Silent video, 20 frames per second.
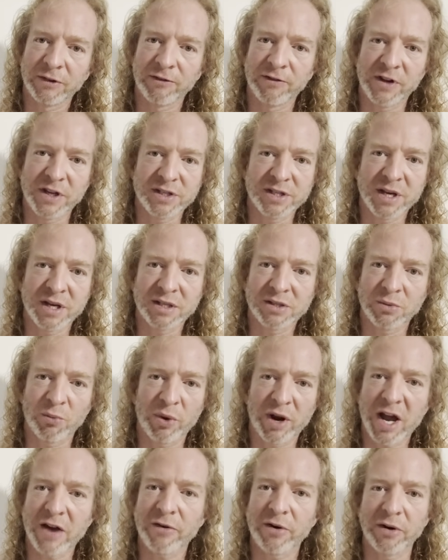Physics,
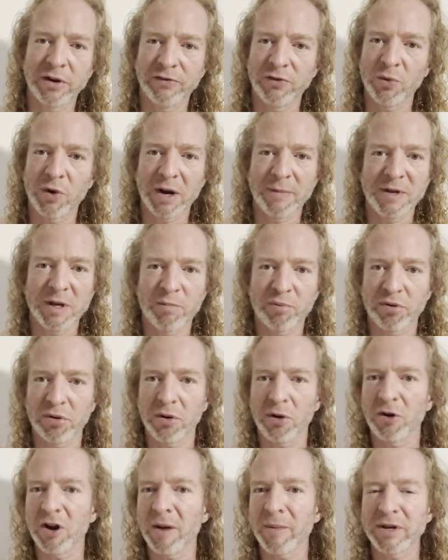whatever. If you want to be a
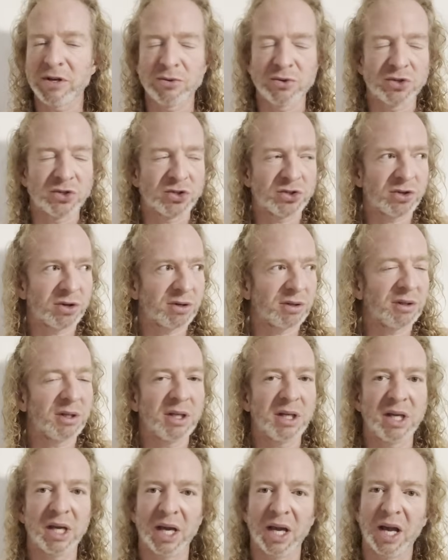programmer, you
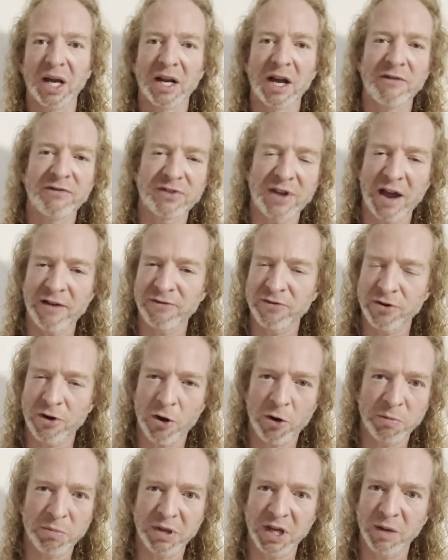certainly can. I've, I've
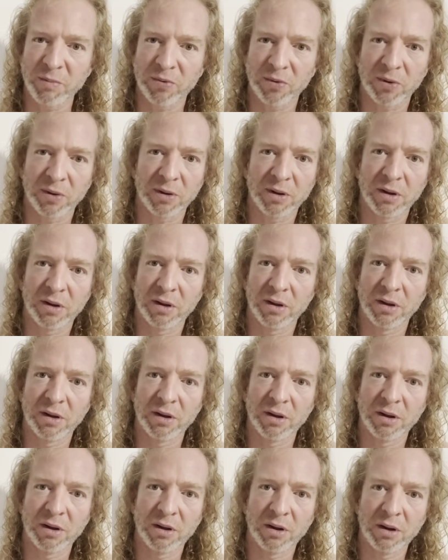known people,
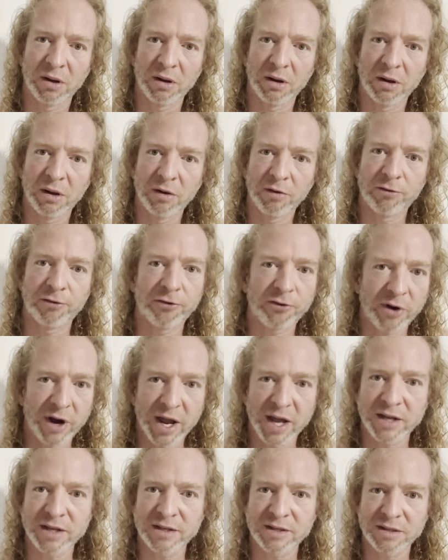
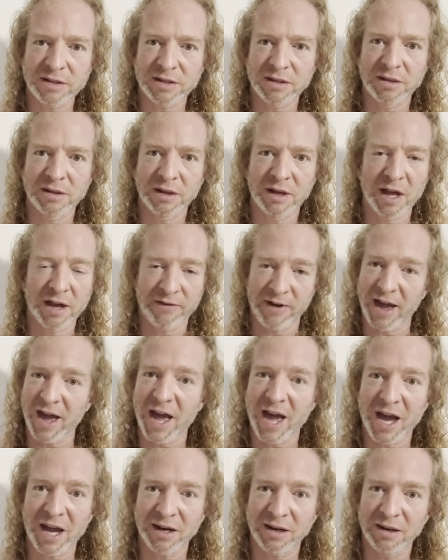friends I've
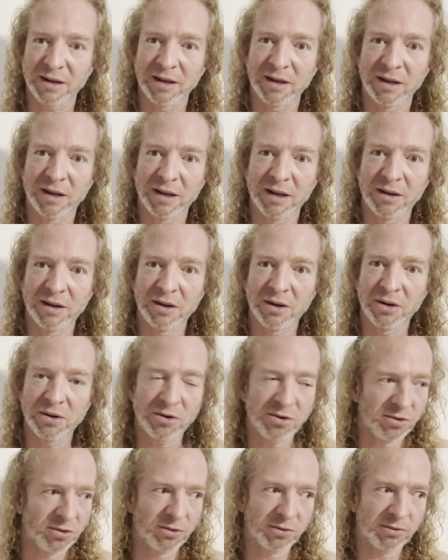had
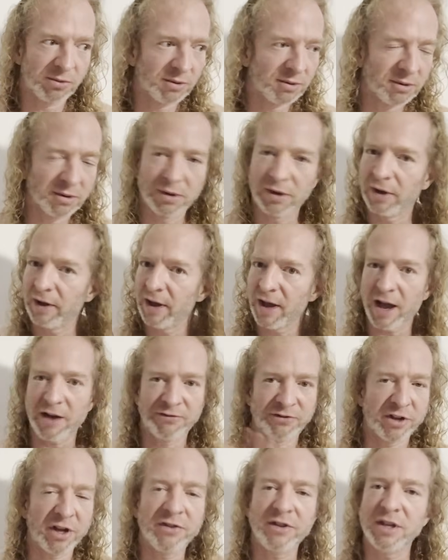who
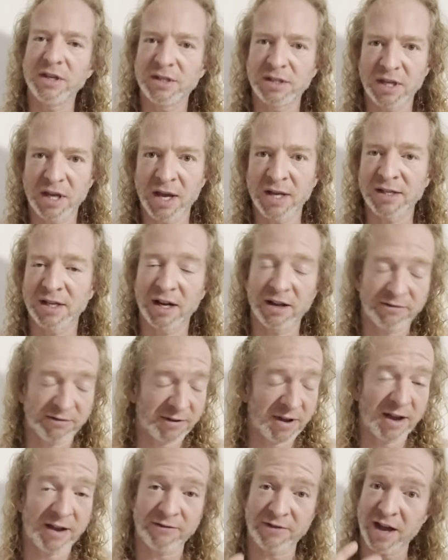have done these things, and I've,
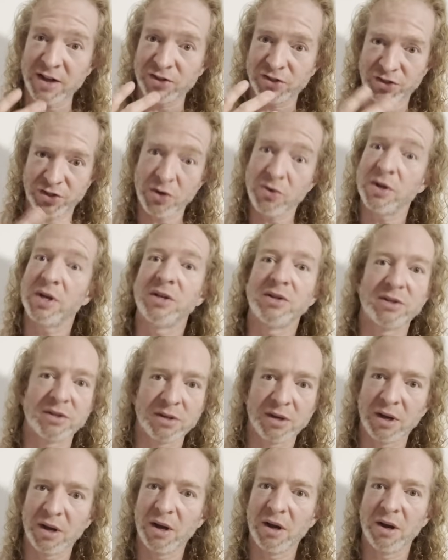I've had
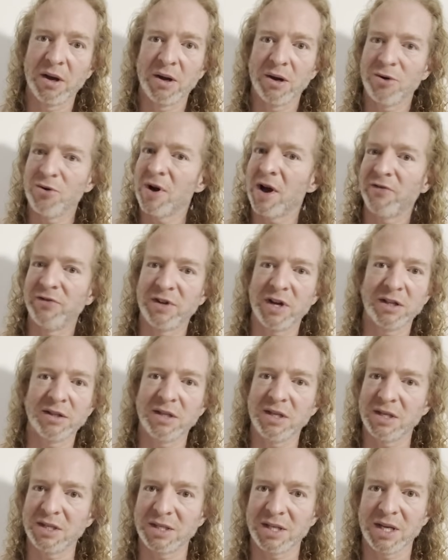students who have done
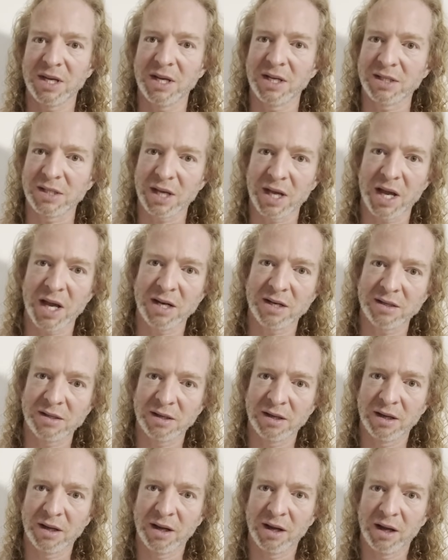these things, and
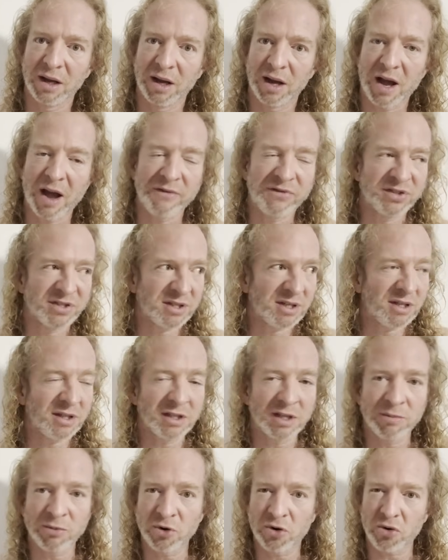I've
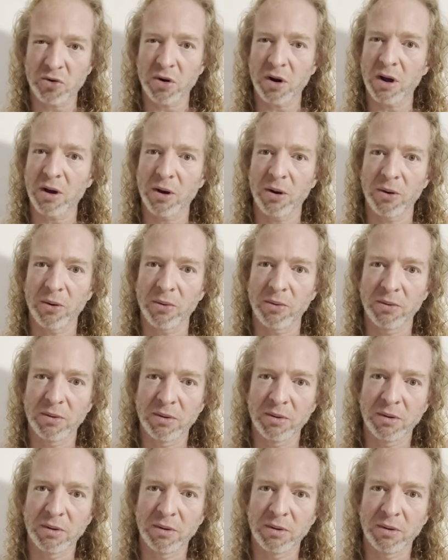seen them grow